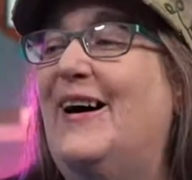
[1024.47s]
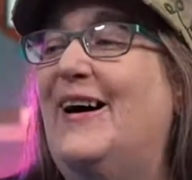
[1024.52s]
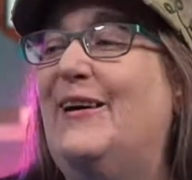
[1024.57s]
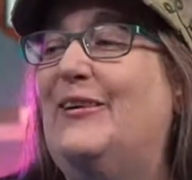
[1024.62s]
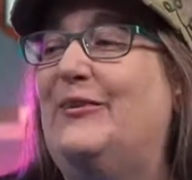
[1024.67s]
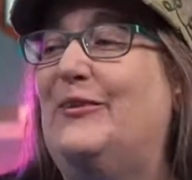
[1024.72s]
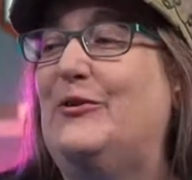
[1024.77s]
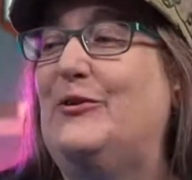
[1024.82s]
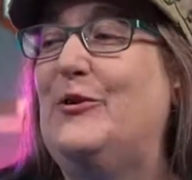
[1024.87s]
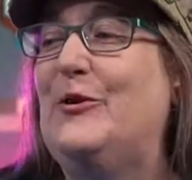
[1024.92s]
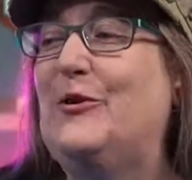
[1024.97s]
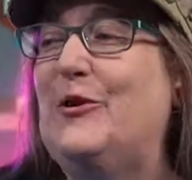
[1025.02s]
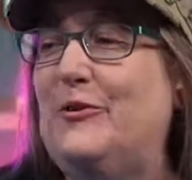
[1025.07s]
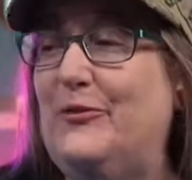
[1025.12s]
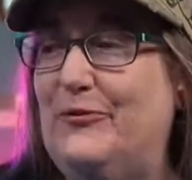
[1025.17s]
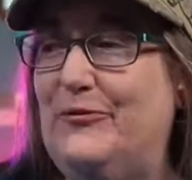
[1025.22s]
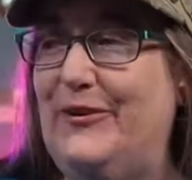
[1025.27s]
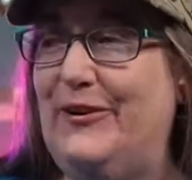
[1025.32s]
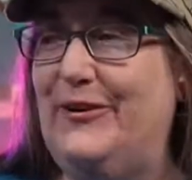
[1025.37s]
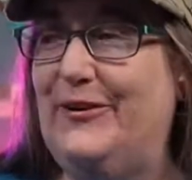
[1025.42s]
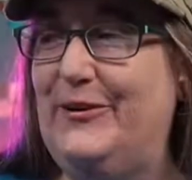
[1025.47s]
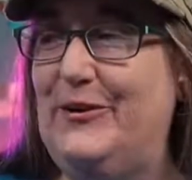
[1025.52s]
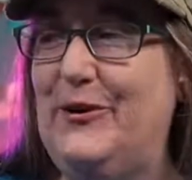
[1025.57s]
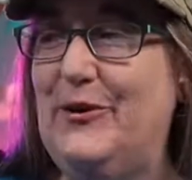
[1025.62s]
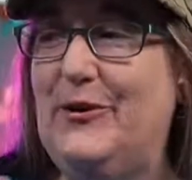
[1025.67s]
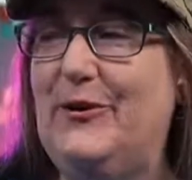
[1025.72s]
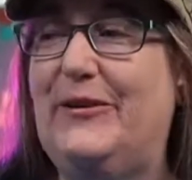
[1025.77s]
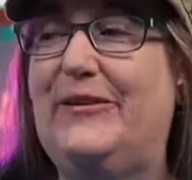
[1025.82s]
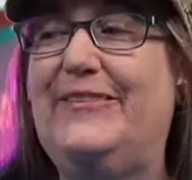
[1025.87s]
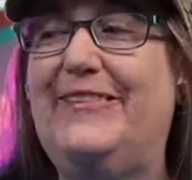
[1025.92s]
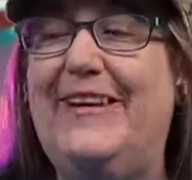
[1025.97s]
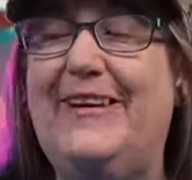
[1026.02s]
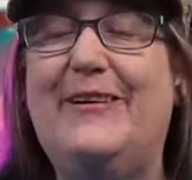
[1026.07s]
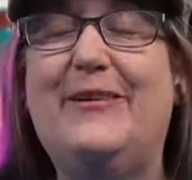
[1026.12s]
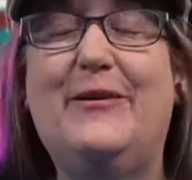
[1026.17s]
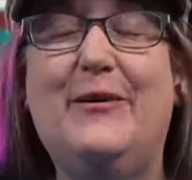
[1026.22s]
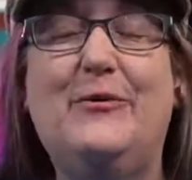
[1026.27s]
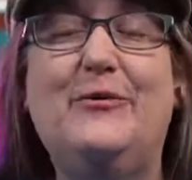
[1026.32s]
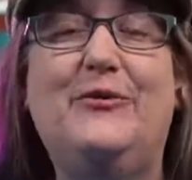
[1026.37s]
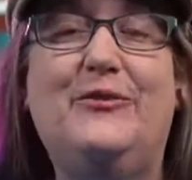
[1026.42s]
So
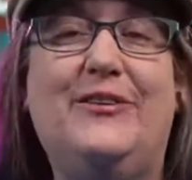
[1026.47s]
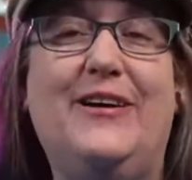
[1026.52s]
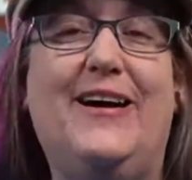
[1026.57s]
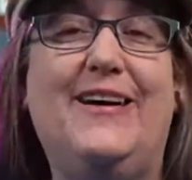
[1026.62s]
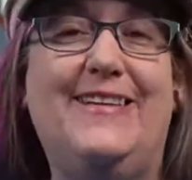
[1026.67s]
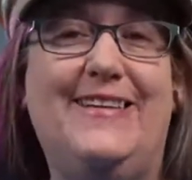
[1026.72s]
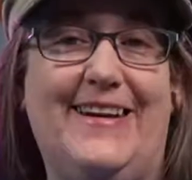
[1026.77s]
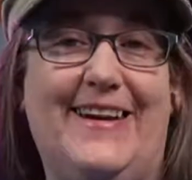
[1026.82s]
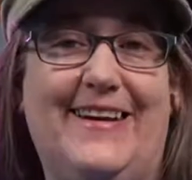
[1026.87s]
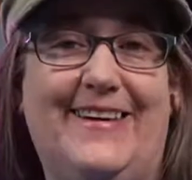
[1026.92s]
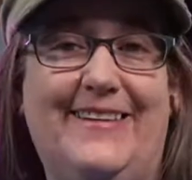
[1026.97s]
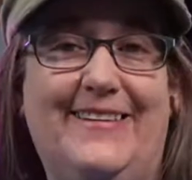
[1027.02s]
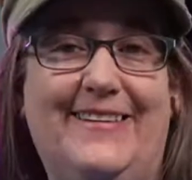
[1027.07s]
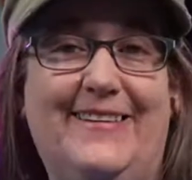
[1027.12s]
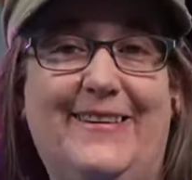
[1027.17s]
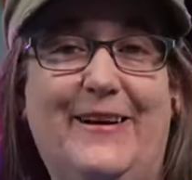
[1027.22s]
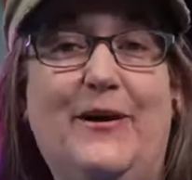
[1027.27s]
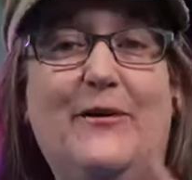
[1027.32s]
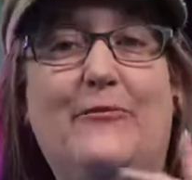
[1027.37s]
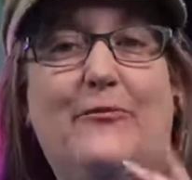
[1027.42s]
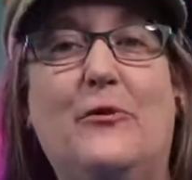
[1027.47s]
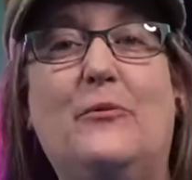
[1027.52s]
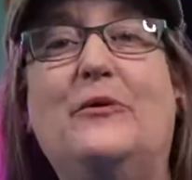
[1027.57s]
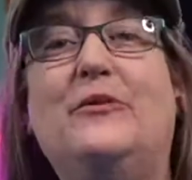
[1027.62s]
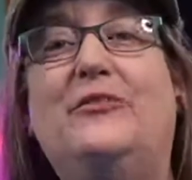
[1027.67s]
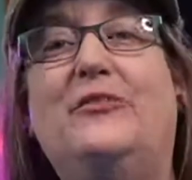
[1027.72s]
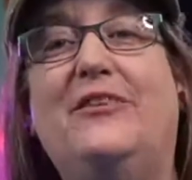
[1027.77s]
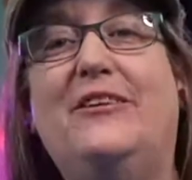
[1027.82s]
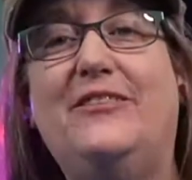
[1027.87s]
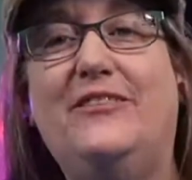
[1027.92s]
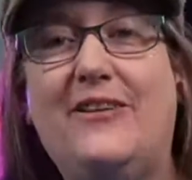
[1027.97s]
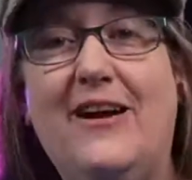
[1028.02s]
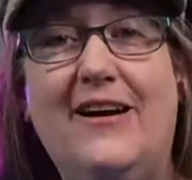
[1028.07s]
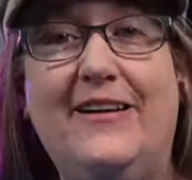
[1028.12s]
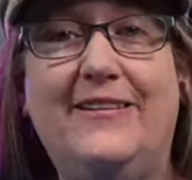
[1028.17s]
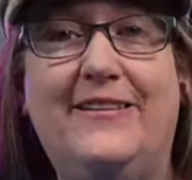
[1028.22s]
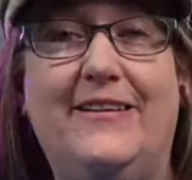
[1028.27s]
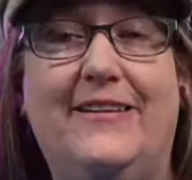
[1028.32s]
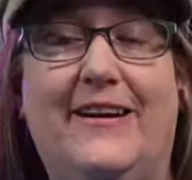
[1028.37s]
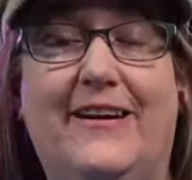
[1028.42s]
yourtechcoach.net/content